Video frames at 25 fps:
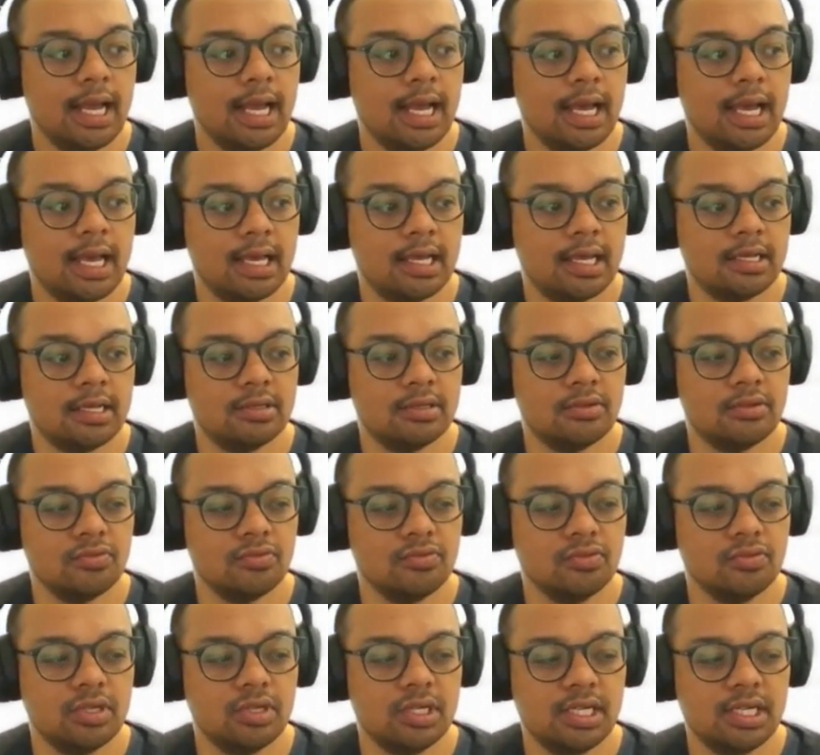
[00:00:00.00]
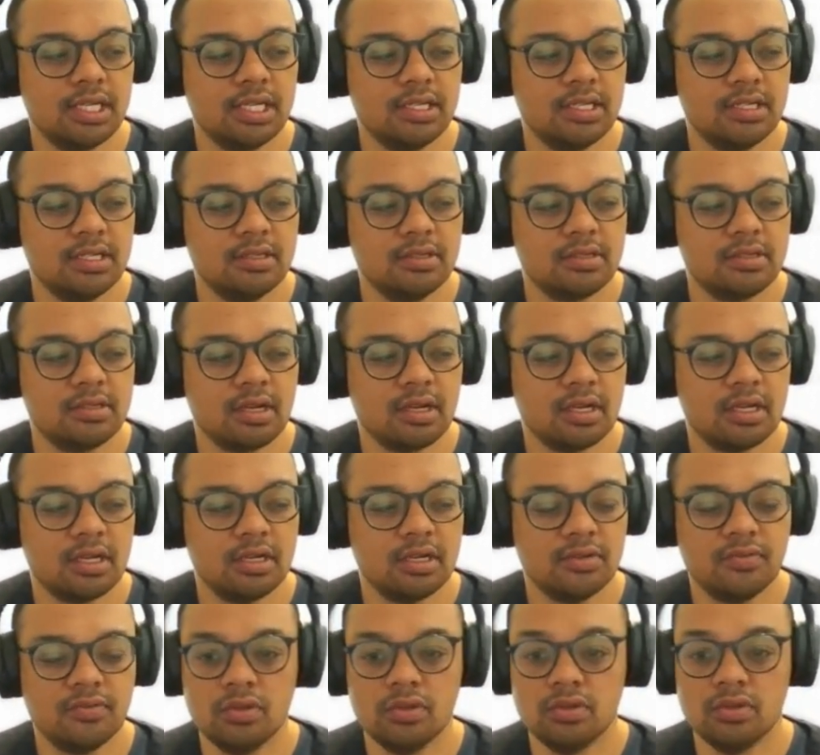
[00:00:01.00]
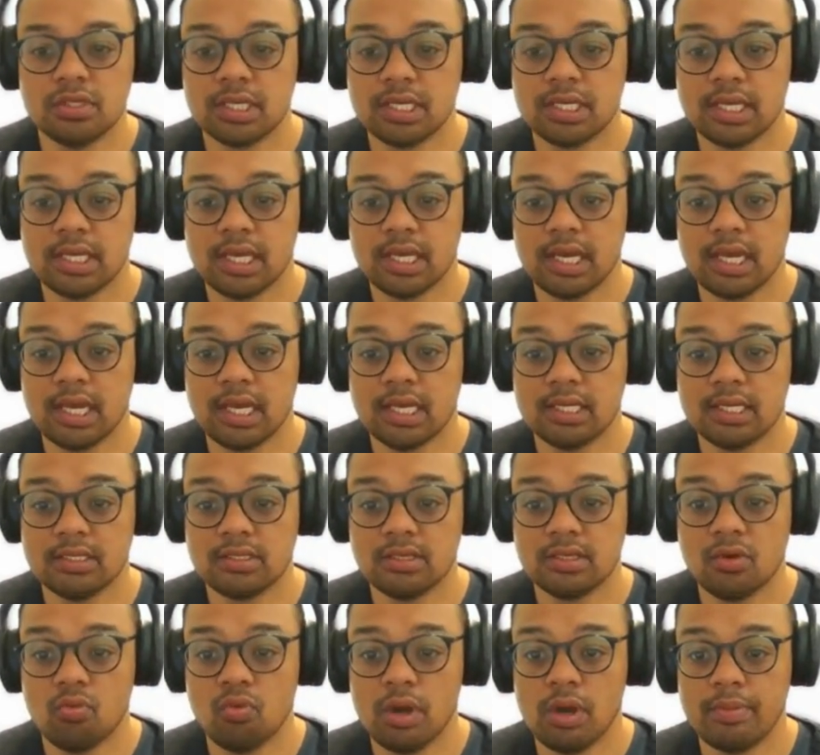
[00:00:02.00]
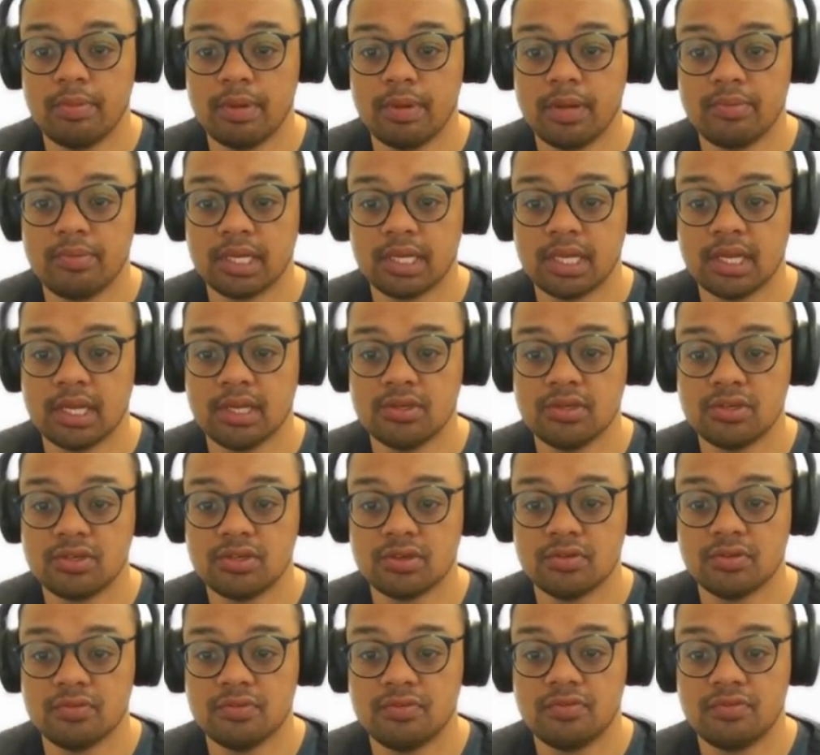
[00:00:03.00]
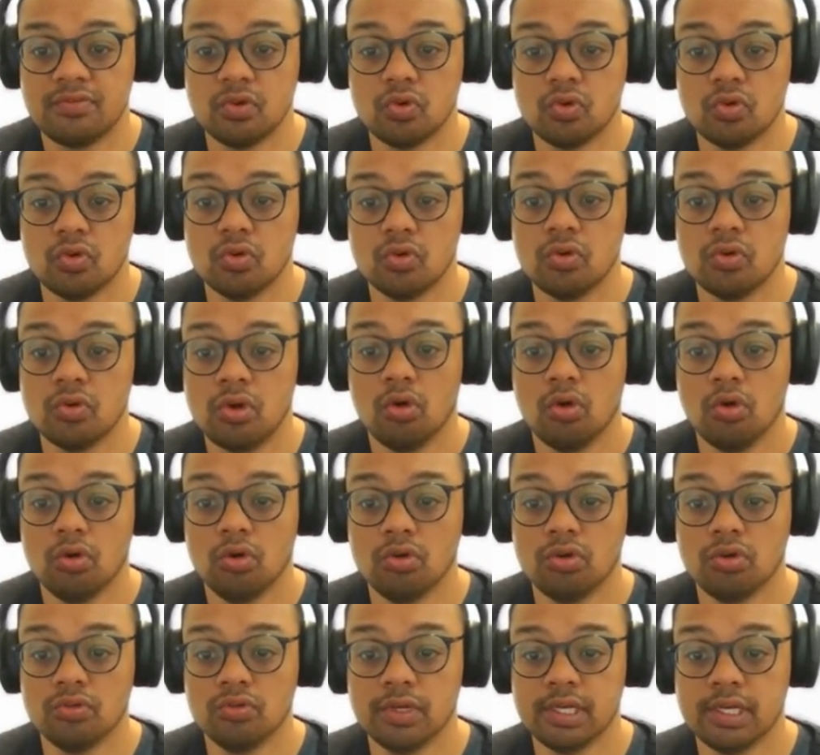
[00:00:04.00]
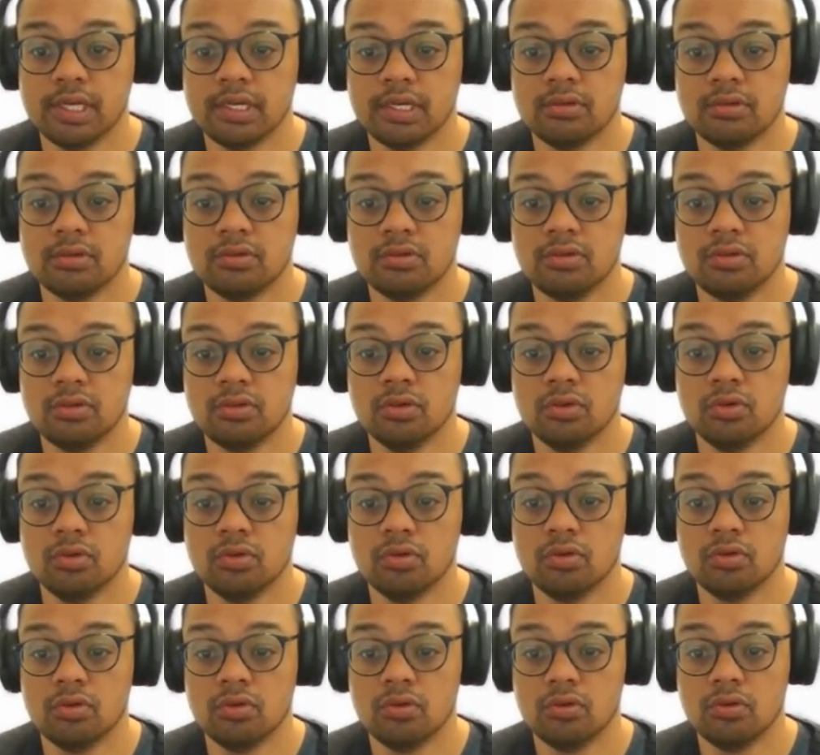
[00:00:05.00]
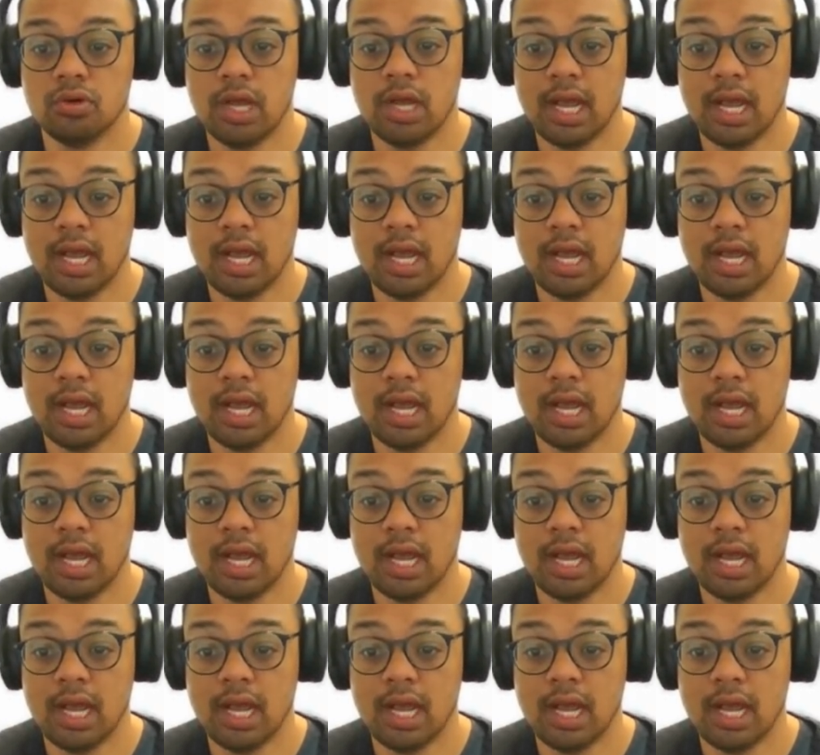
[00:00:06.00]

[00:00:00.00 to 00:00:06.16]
and really kind of using it as a web application for ordering your